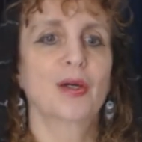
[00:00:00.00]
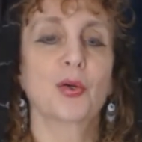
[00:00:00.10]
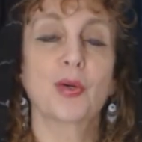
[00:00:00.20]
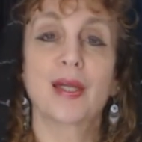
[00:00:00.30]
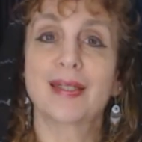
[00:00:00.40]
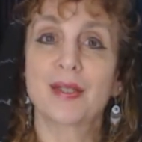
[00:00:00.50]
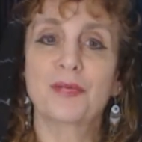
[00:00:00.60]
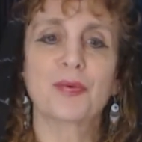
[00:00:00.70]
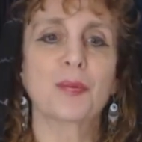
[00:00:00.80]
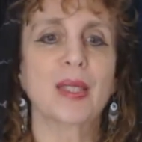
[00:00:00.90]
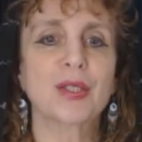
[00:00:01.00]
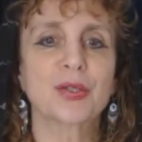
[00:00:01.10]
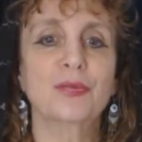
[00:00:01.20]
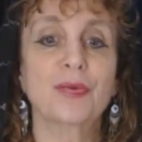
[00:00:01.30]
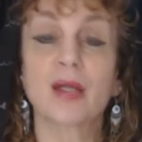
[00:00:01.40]
All right,
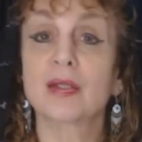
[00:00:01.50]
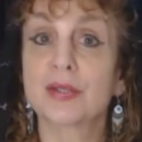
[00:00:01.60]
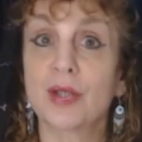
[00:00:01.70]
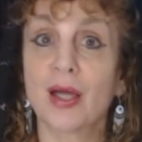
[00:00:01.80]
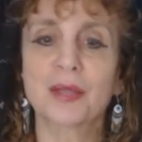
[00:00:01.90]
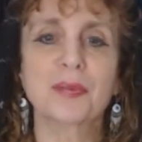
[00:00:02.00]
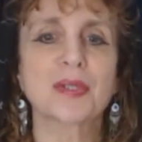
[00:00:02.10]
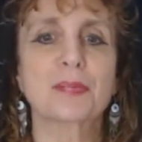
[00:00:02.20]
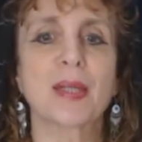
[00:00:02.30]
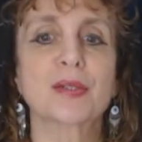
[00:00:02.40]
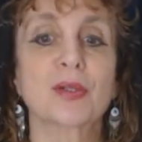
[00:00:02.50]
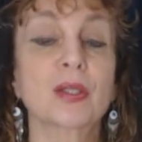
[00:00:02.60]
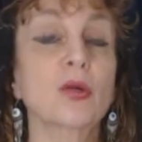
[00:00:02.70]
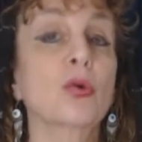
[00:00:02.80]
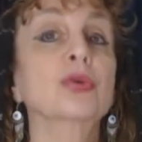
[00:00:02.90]
information found in this document is based on
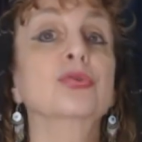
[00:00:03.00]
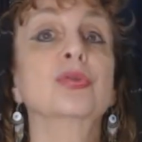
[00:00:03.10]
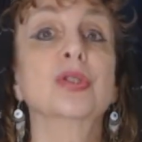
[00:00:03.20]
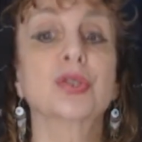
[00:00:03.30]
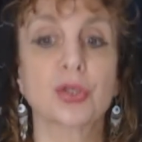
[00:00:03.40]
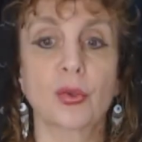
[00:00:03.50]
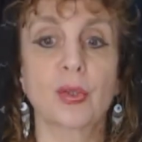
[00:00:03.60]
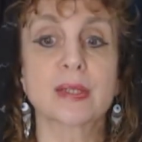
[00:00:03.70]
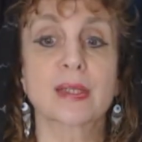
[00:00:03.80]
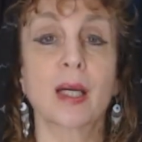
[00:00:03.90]
the oral tradition known as